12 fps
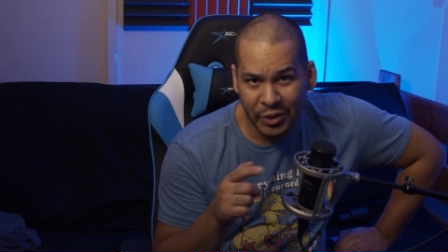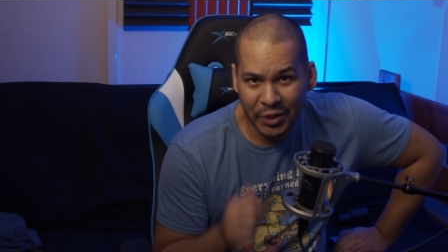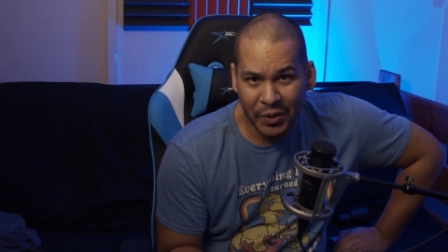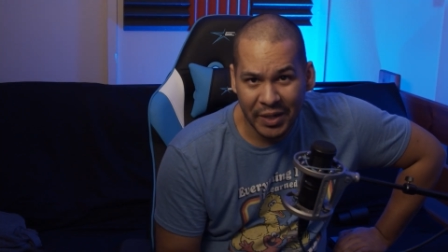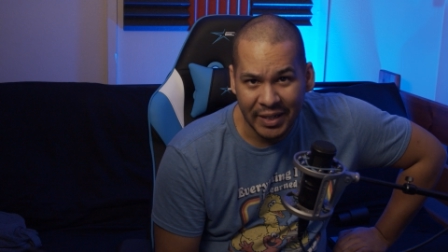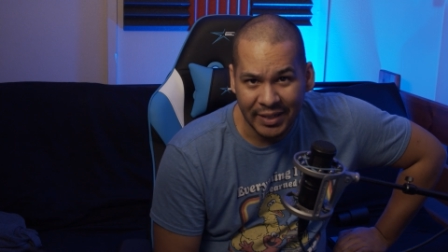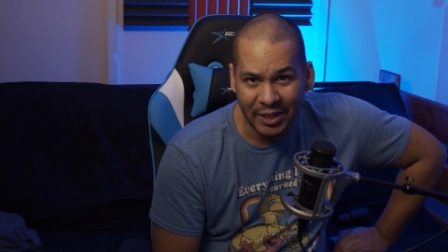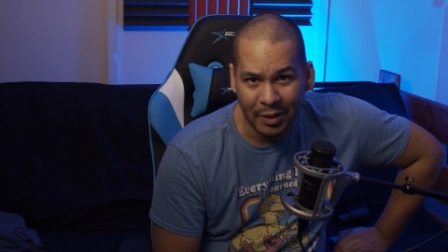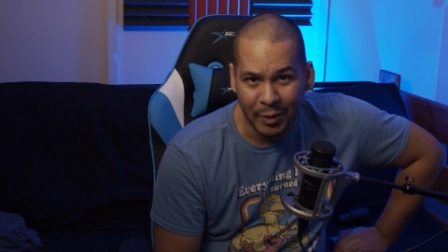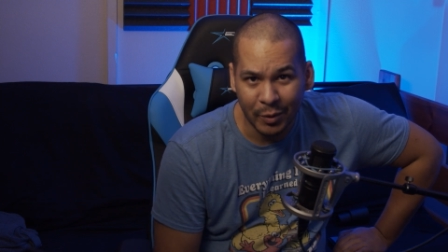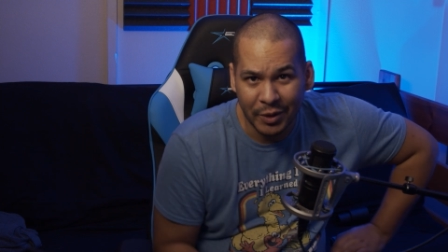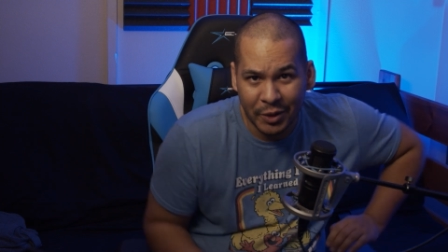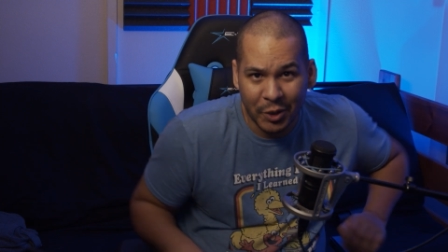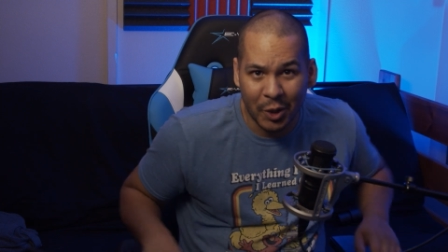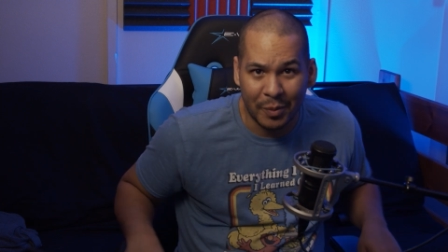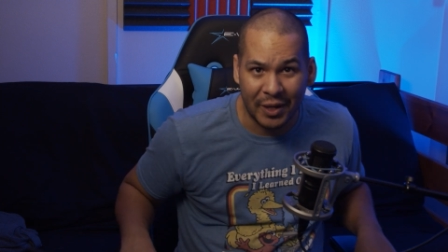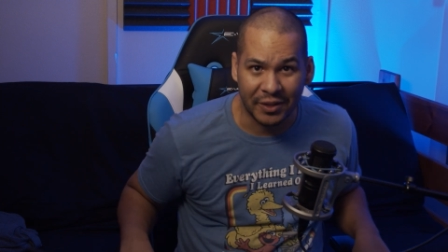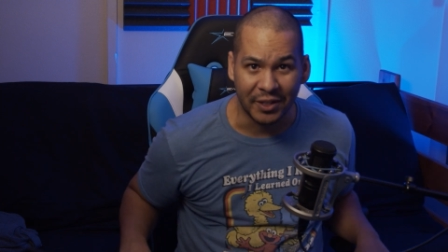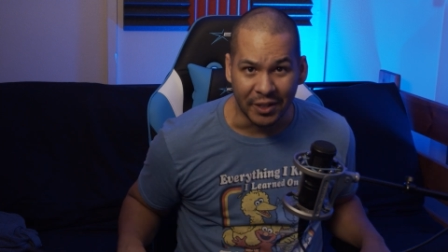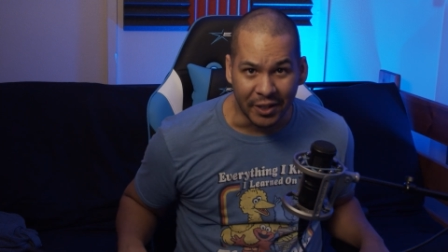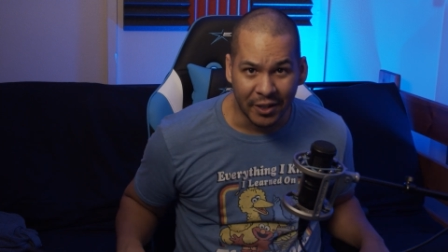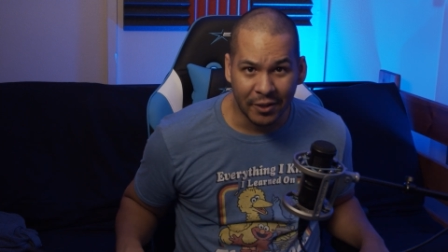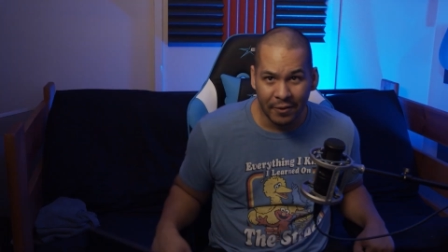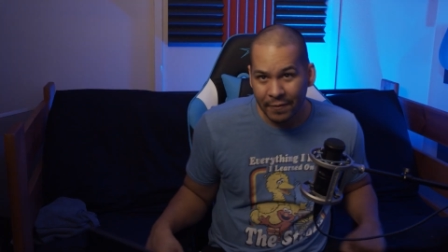don't you go ahead and tell me what you know about
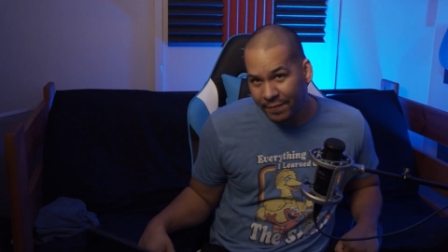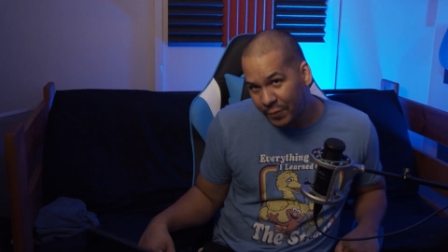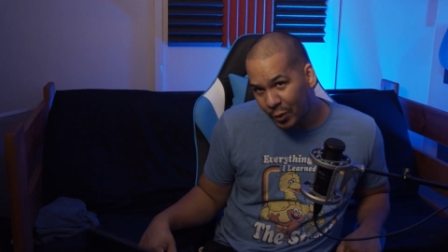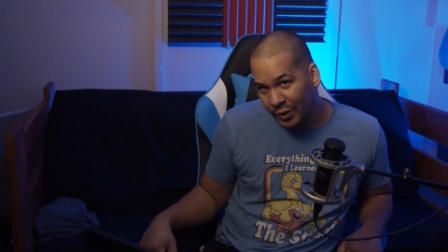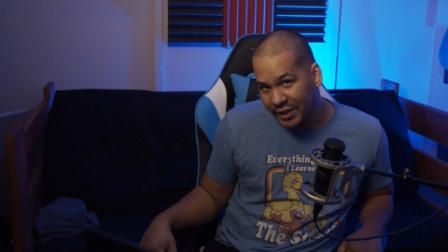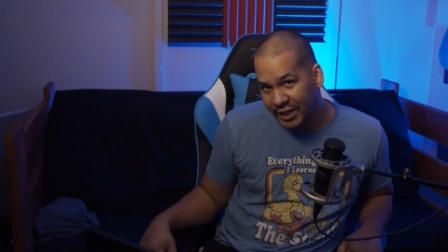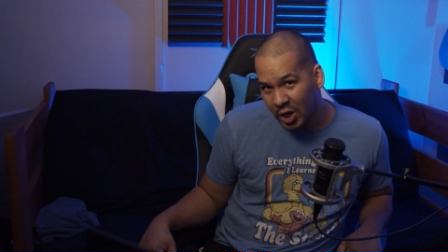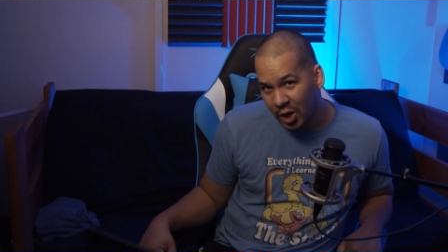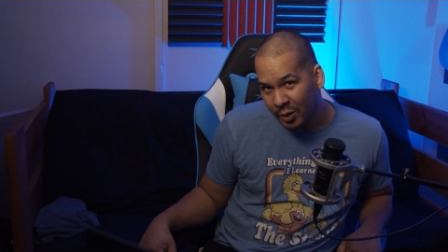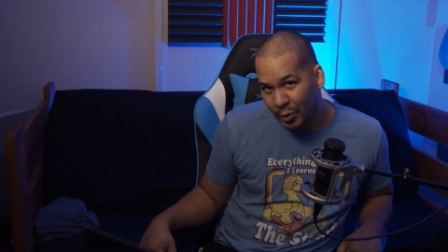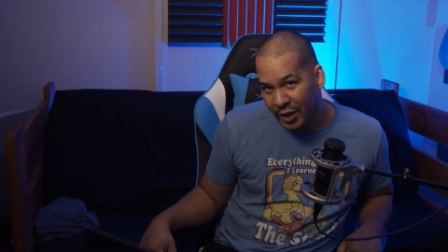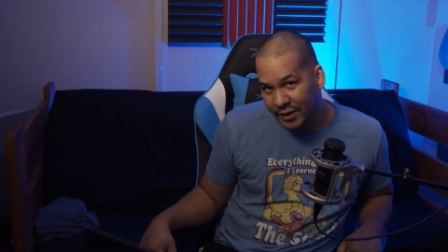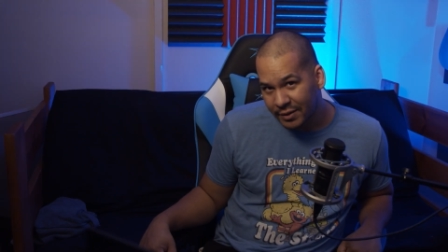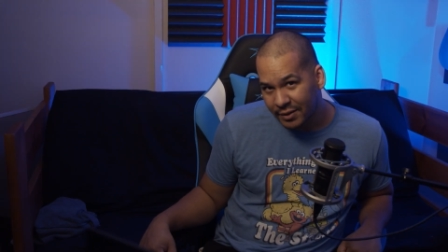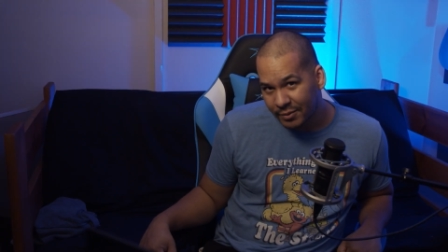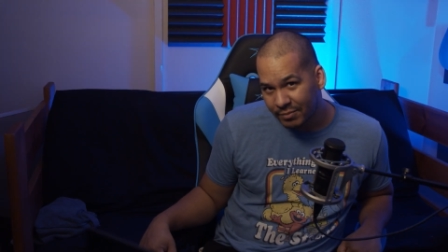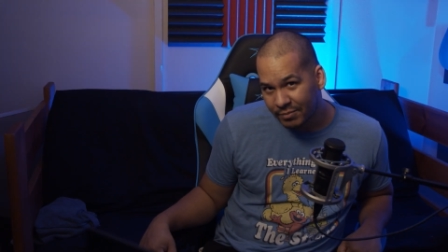the 4D armrest?